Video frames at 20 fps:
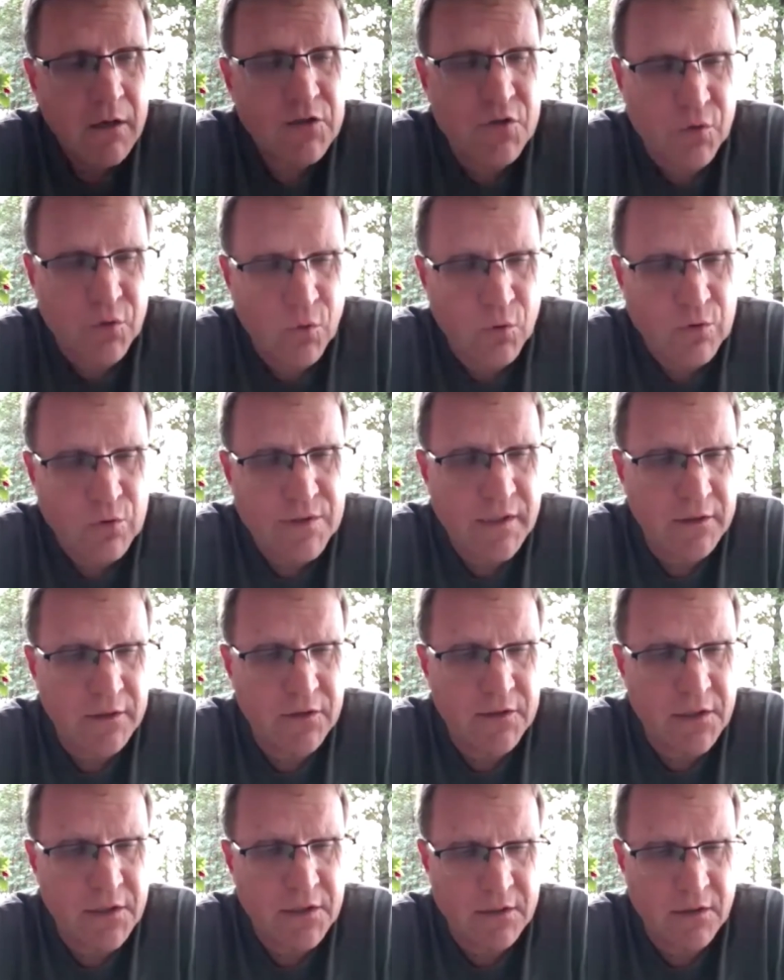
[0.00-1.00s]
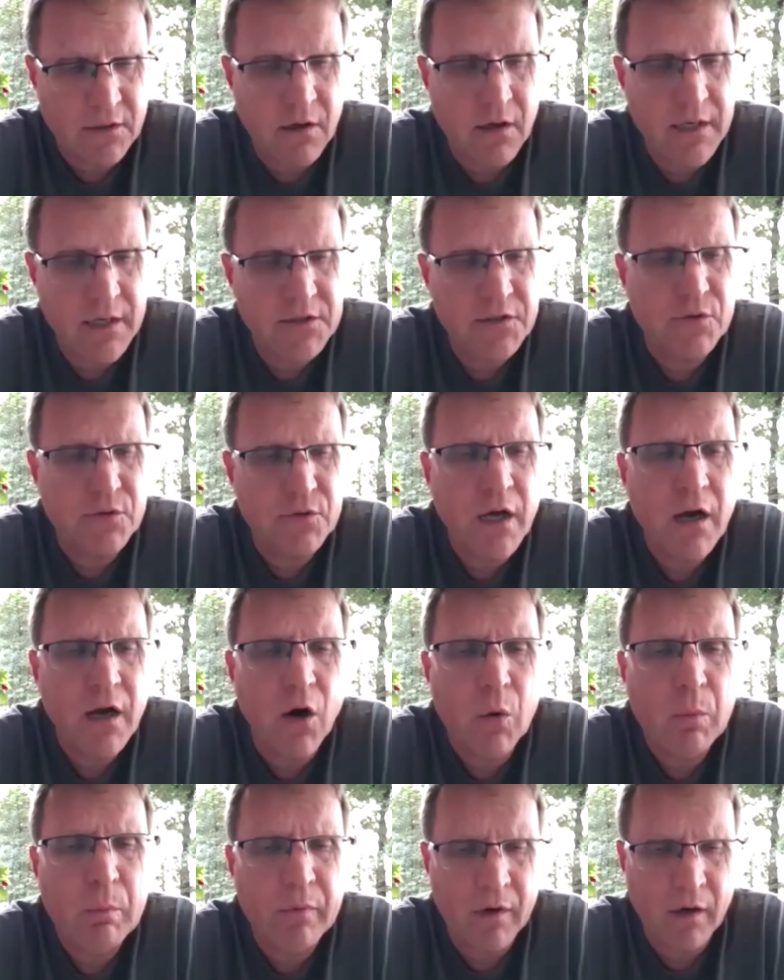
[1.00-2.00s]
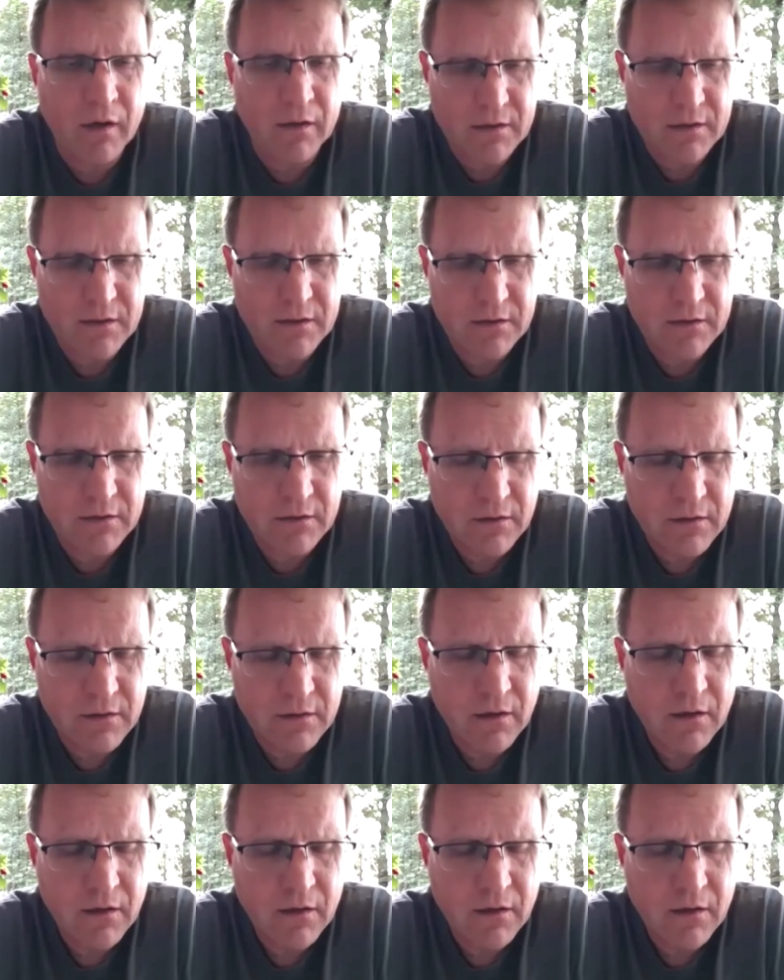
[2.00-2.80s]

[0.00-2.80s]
tools that are designed to help us